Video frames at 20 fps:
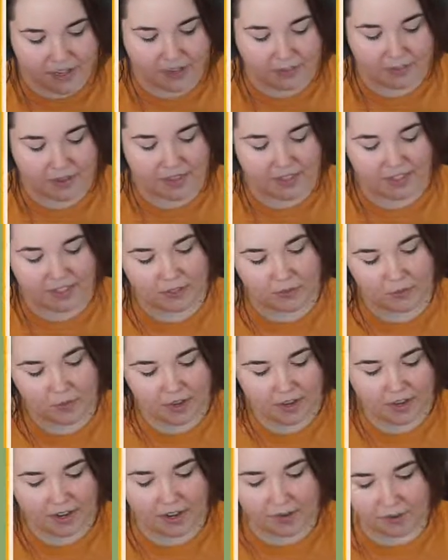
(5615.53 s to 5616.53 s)
but this
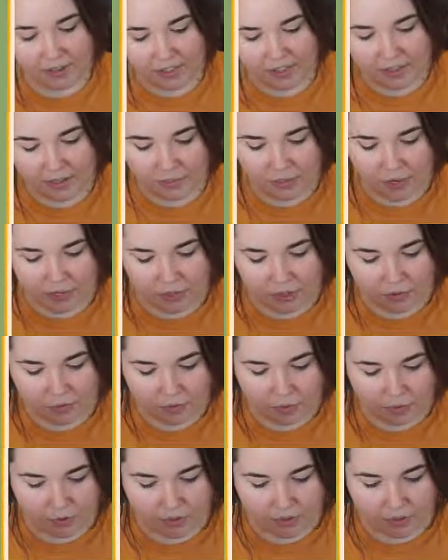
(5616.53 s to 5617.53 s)
one, I really much
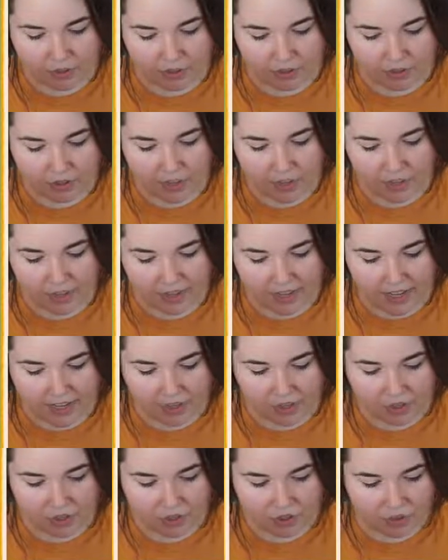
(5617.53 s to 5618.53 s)
prefer the
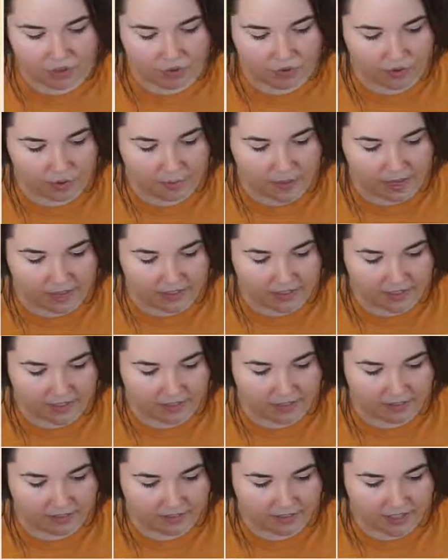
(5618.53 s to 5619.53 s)
sketch to the
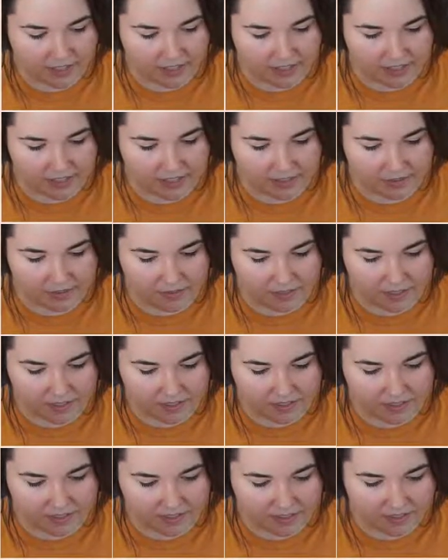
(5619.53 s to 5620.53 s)
painting that I did of these.